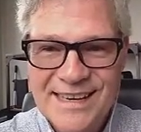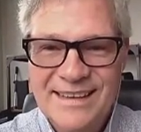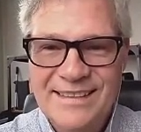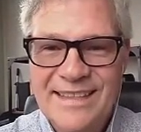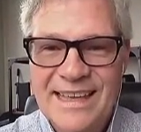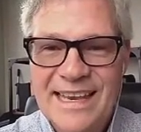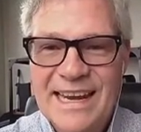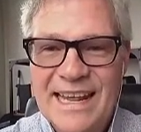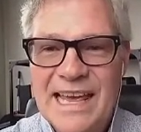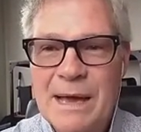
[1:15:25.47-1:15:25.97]

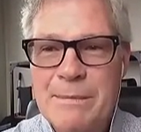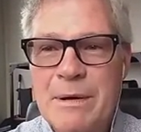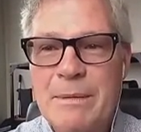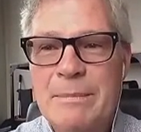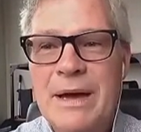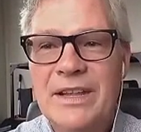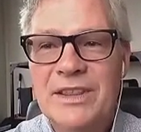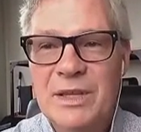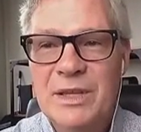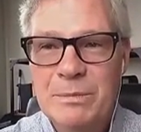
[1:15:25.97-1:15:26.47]
than I am
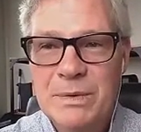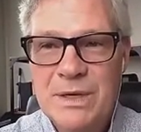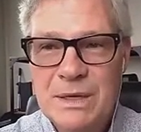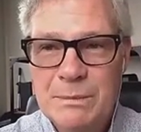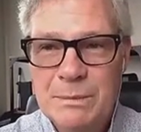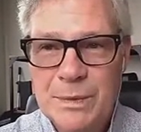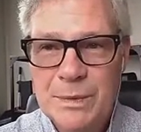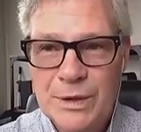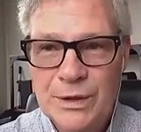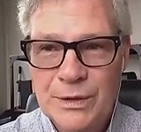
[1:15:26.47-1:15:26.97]
about the
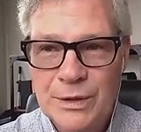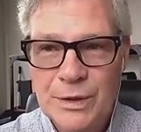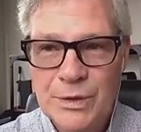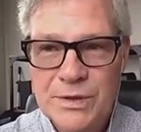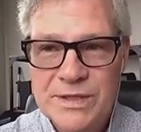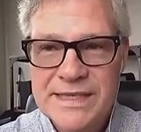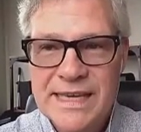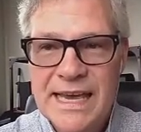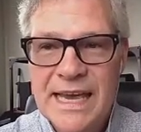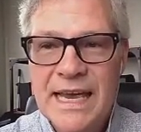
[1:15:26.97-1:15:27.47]
people who
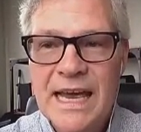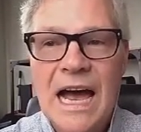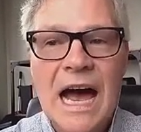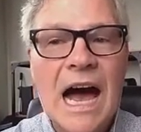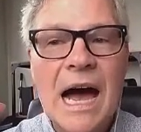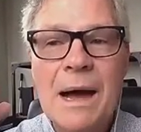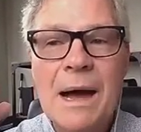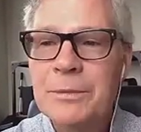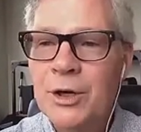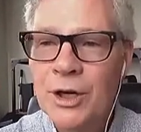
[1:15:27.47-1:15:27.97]
say,
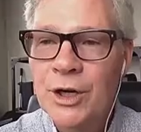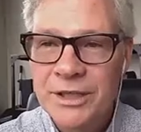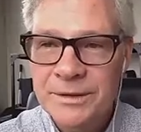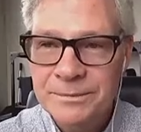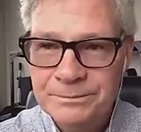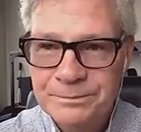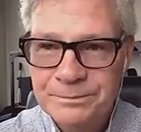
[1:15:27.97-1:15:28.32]
I'm good,